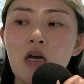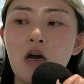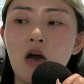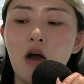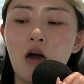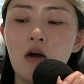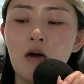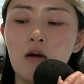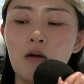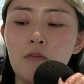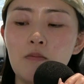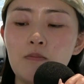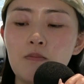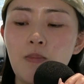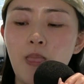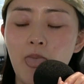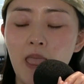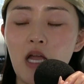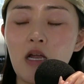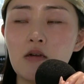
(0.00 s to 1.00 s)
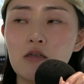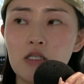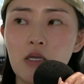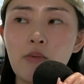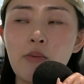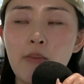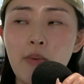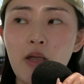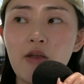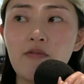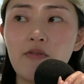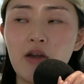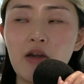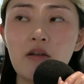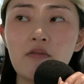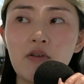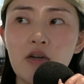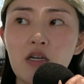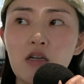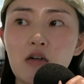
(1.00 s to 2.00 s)
Like, some of my very,
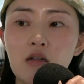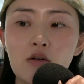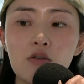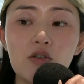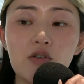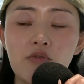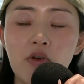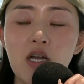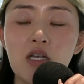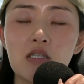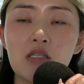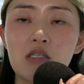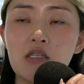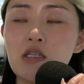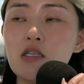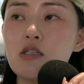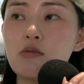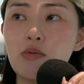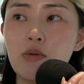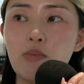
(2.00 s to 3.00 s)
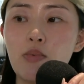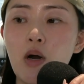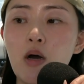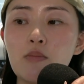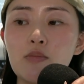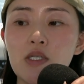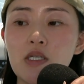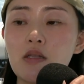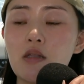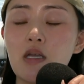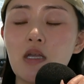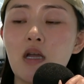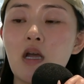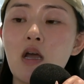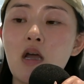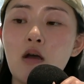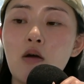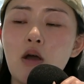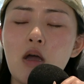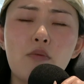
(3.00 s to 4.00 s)
very close friends need to be prompted. Like,
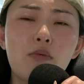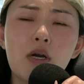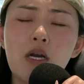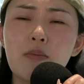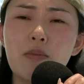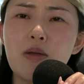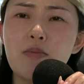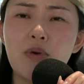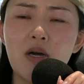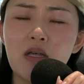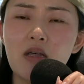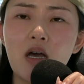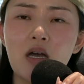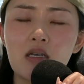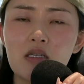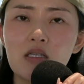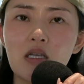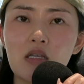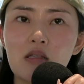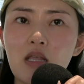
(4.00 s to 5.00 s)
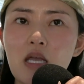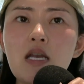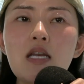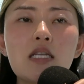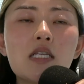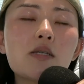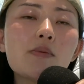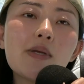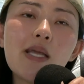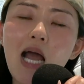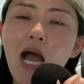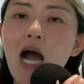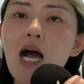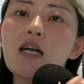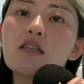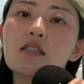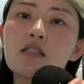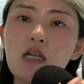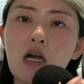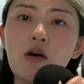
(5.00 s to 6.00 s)
and what I mean by that is, like, they need to be
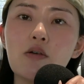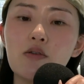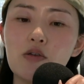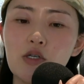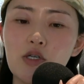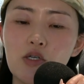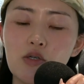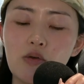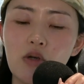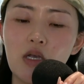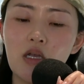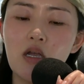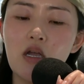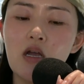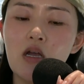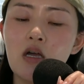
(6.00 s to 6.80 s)
asked how they're doing.